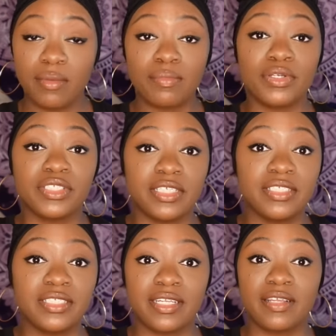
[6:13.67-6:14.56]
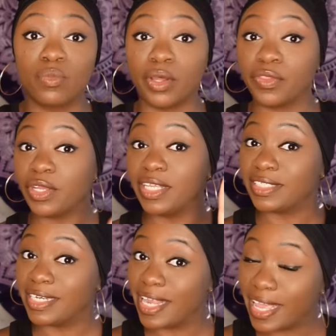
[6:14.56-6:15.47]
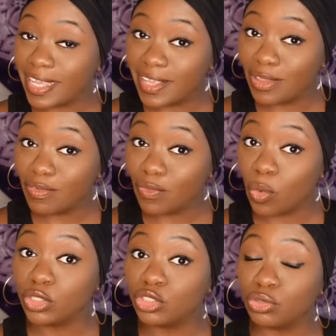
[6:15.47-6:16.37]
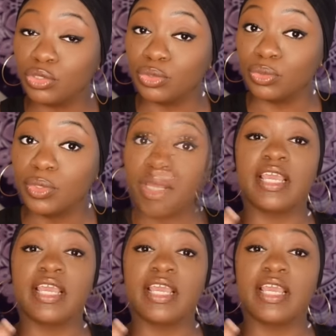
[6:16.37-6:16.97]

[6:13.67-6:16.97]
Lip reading: persisted in, whether it's negative or true,